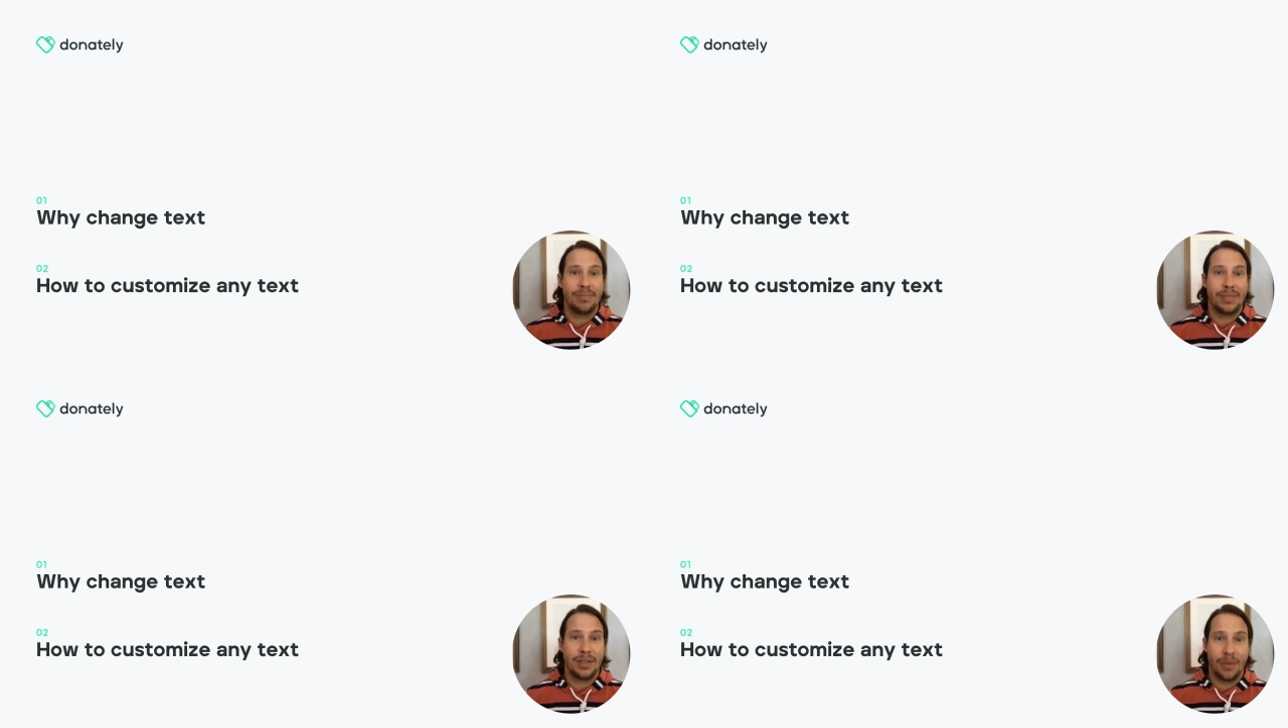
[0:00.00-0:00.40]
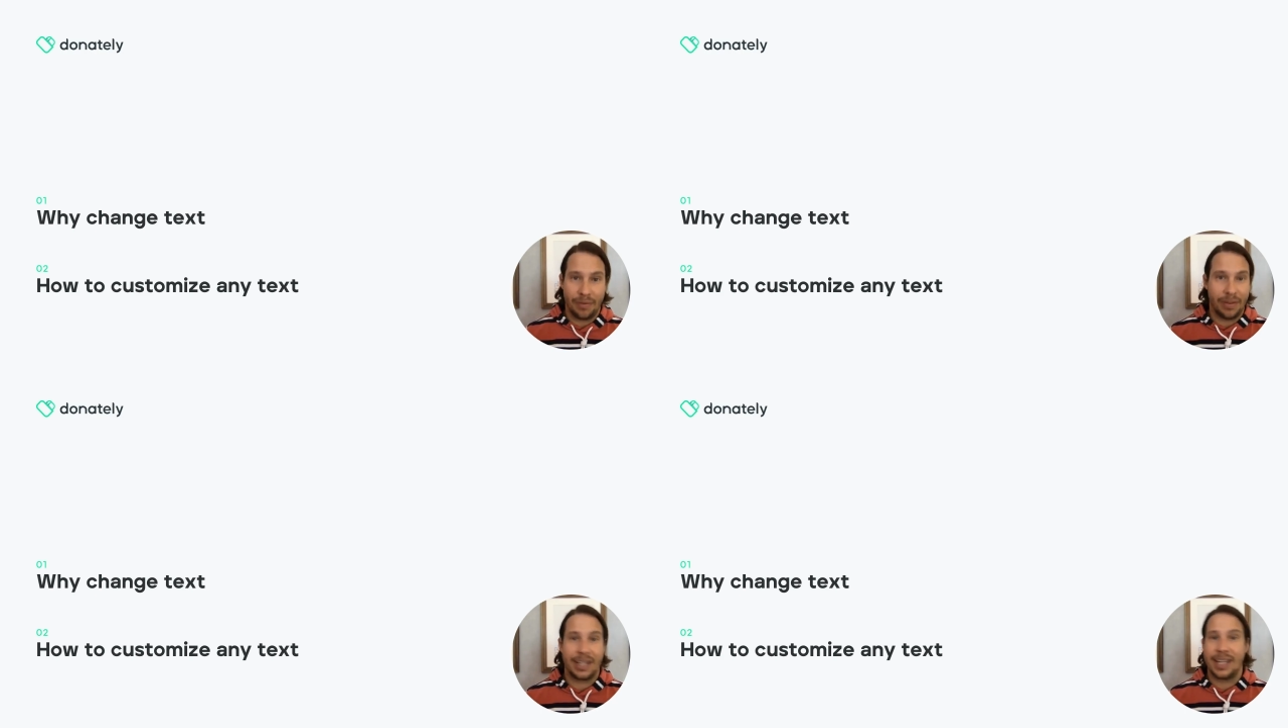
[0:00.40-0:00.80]
to
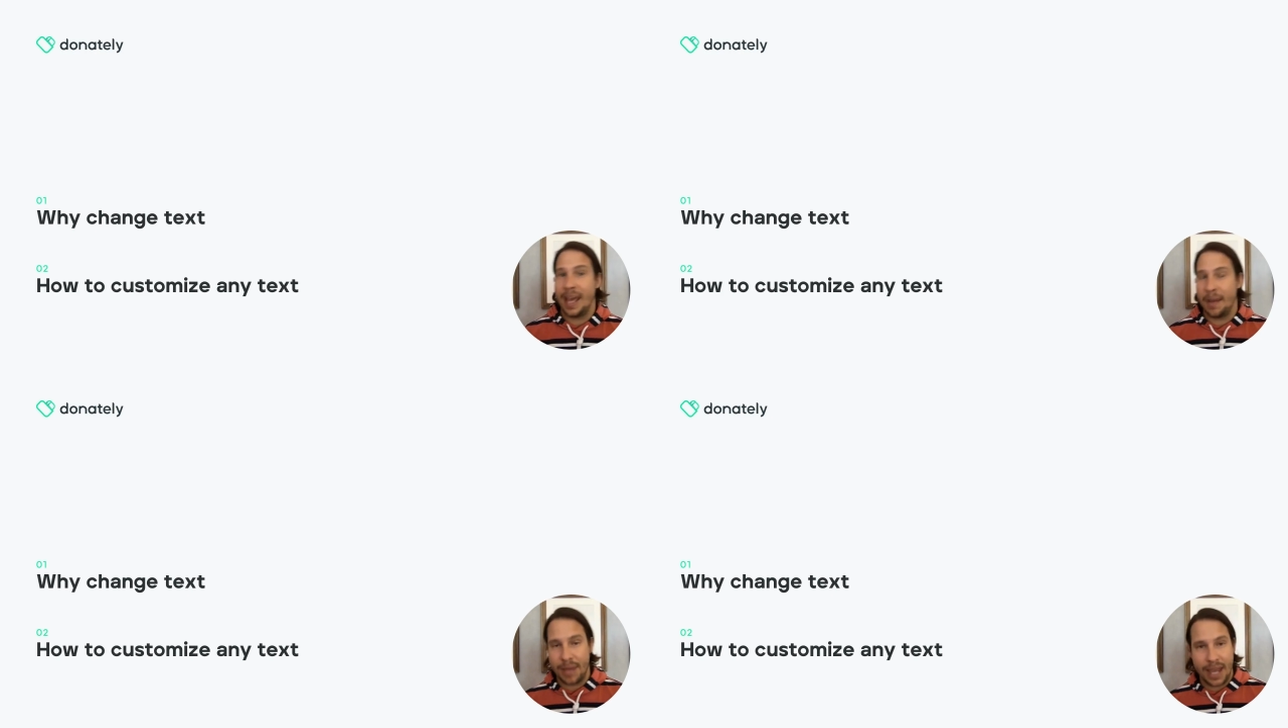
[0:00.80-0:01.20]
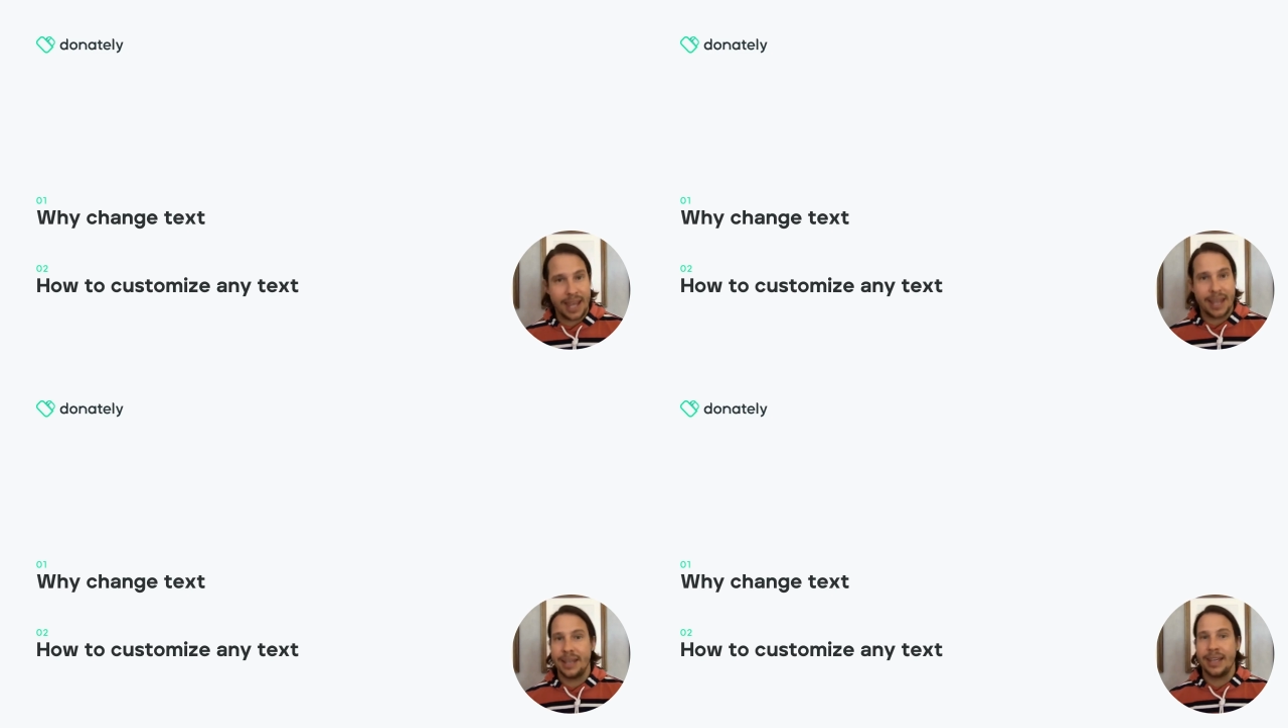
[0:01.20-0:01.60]
reflect a
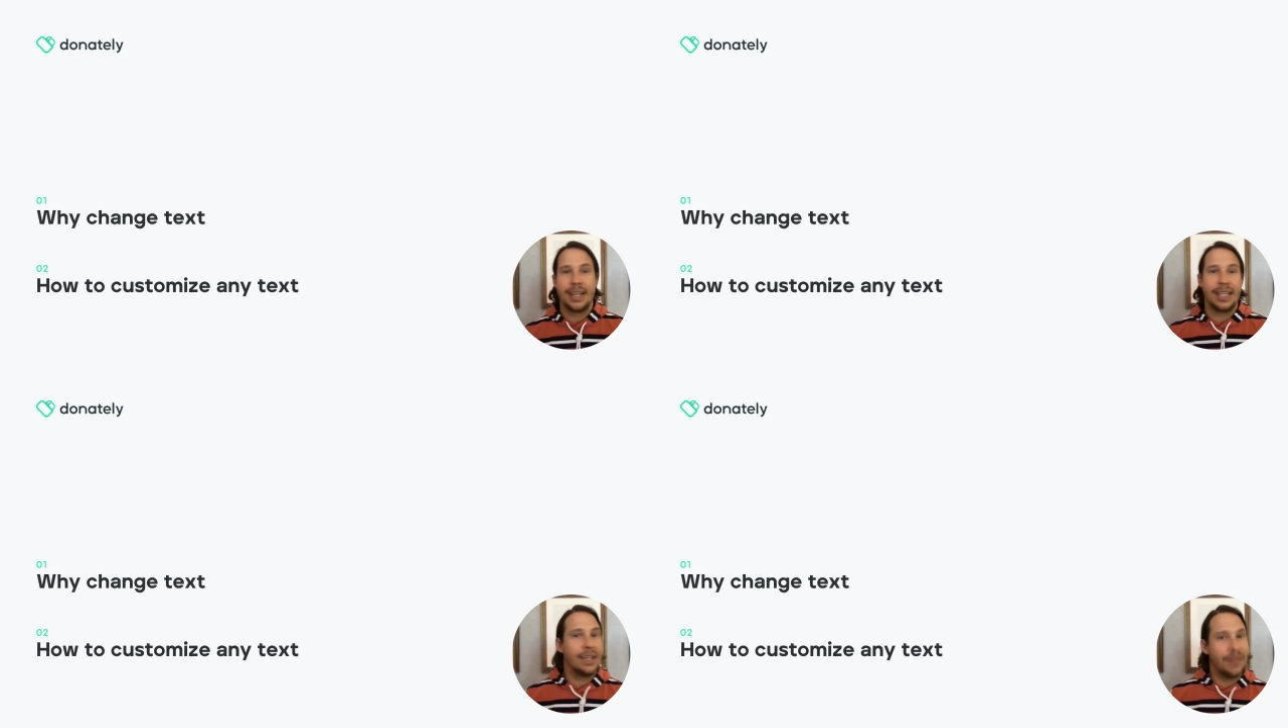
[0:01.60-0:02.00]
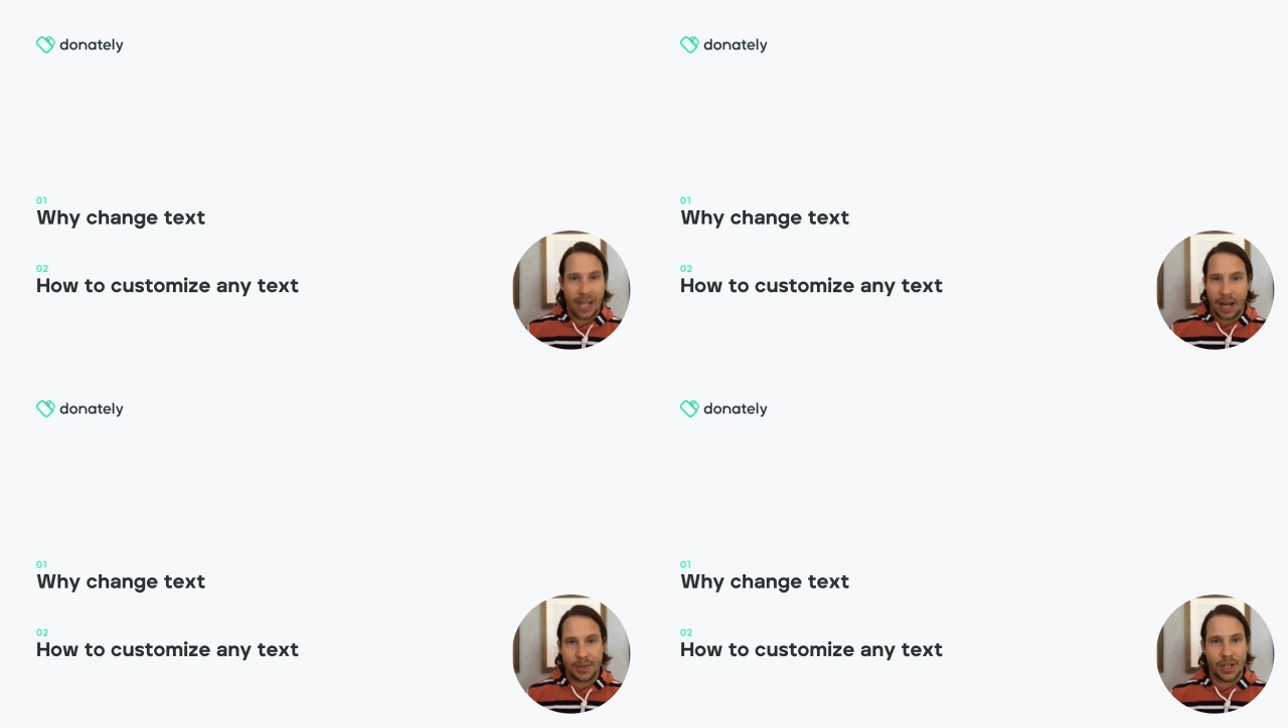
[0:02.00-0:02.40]
campaign,
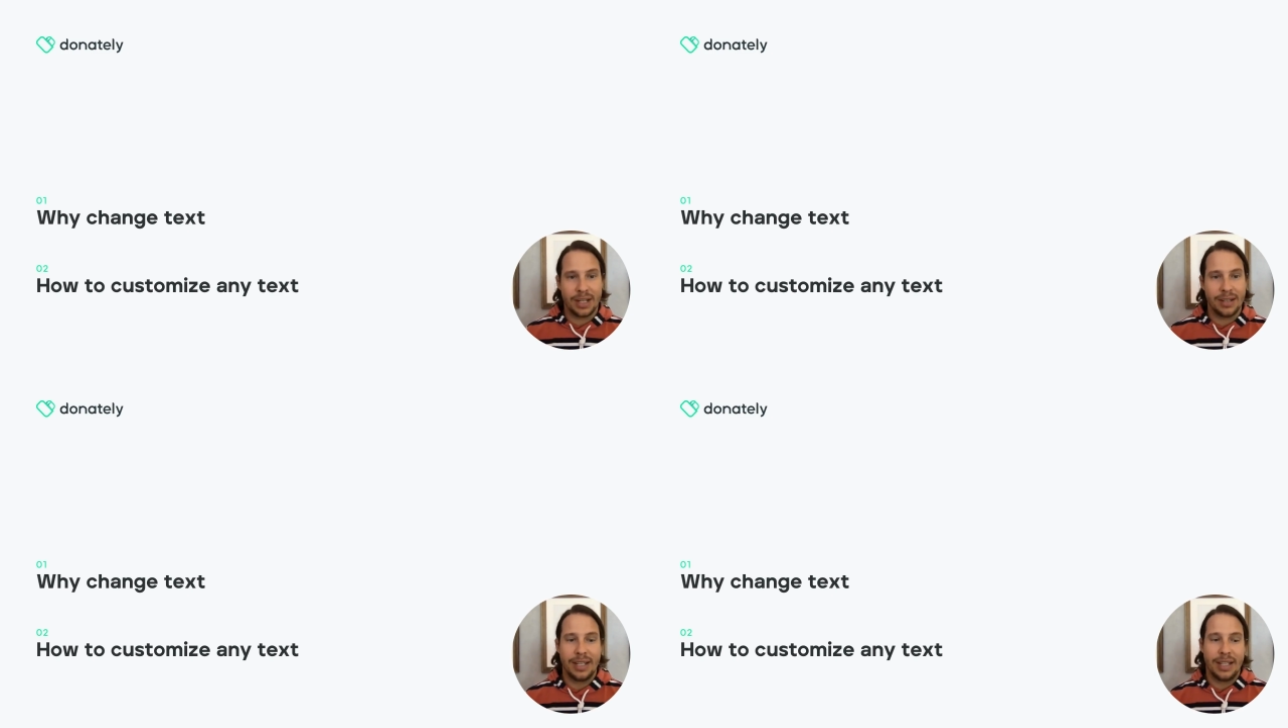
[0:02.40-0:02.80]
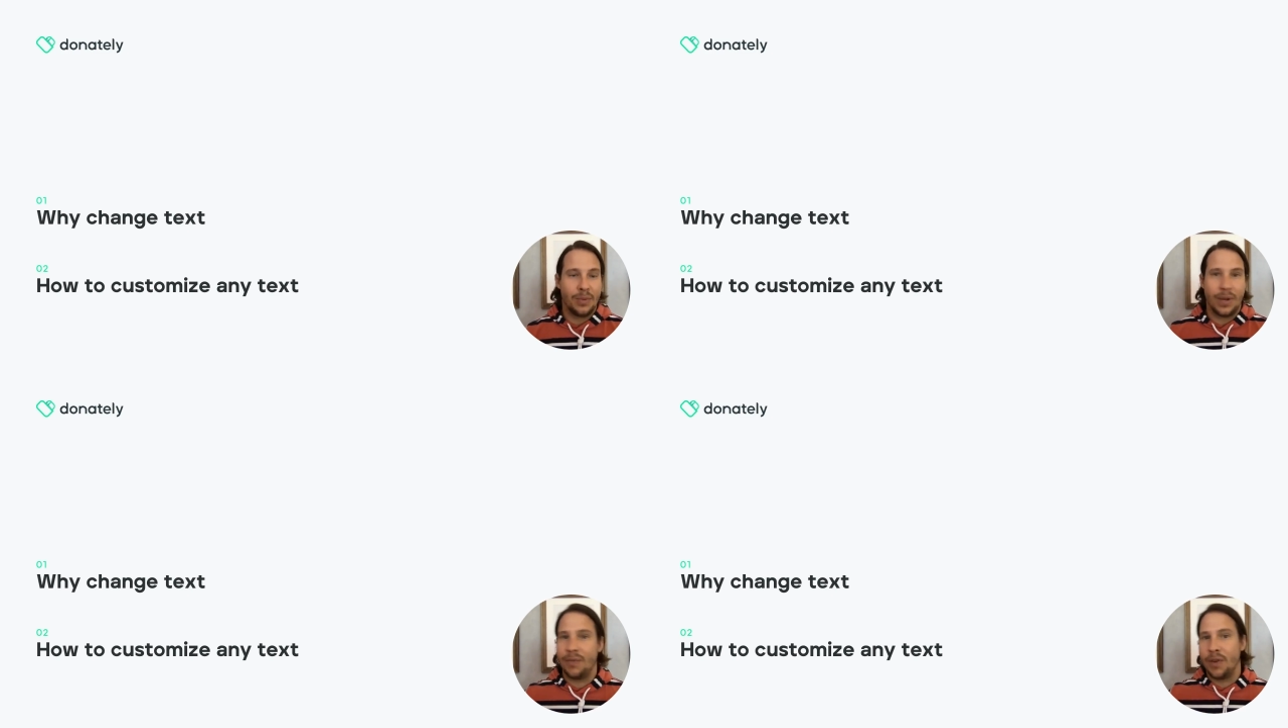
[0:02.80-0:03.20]
giving option,
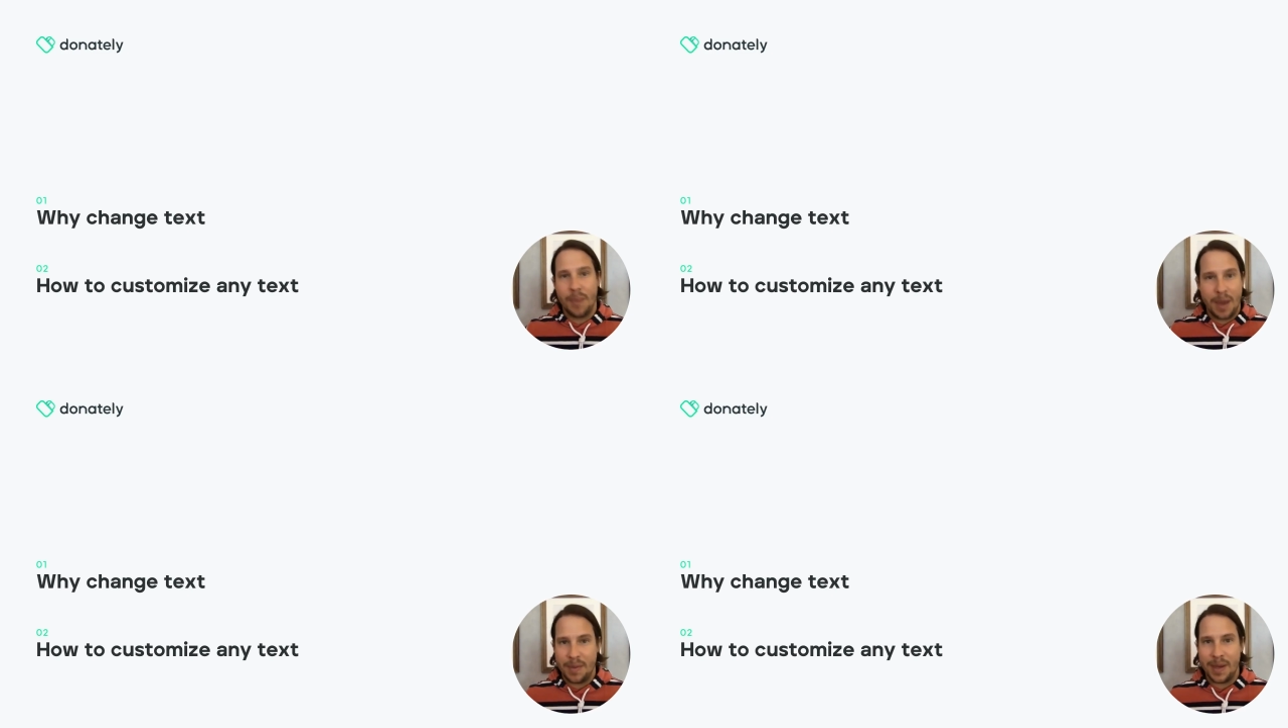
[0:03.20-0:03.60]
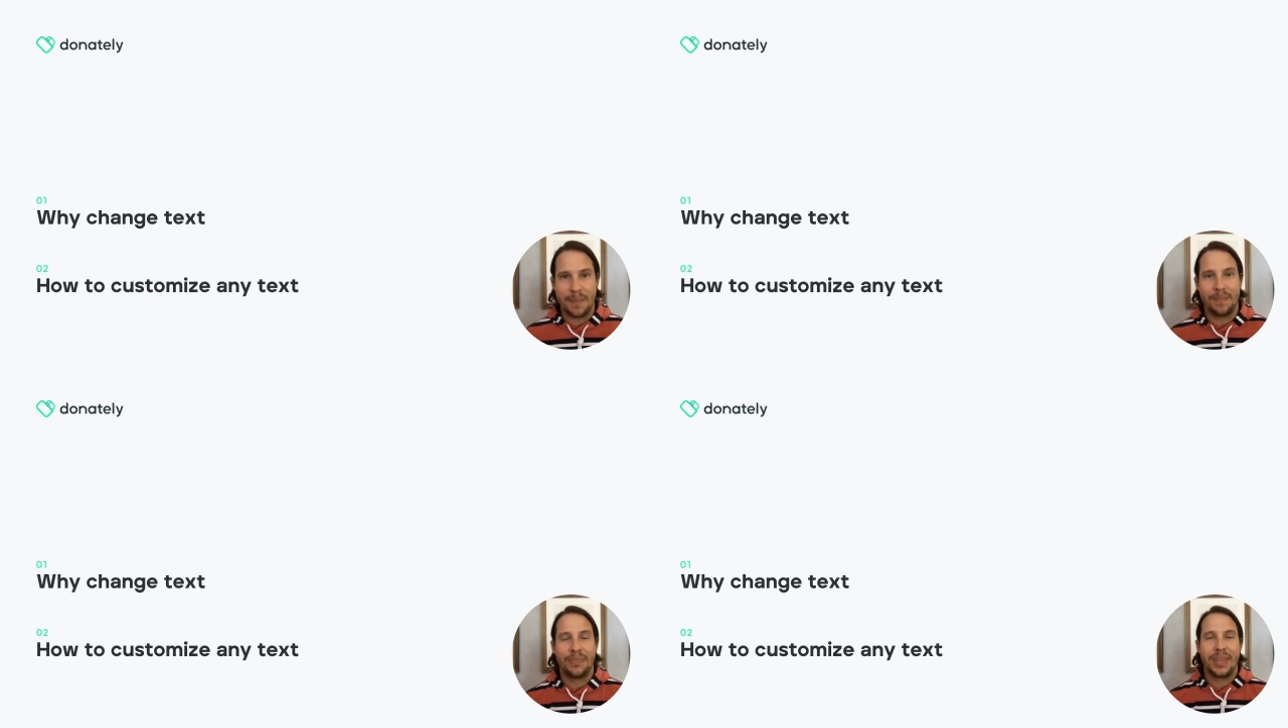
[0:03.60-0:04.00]
whatever it may be.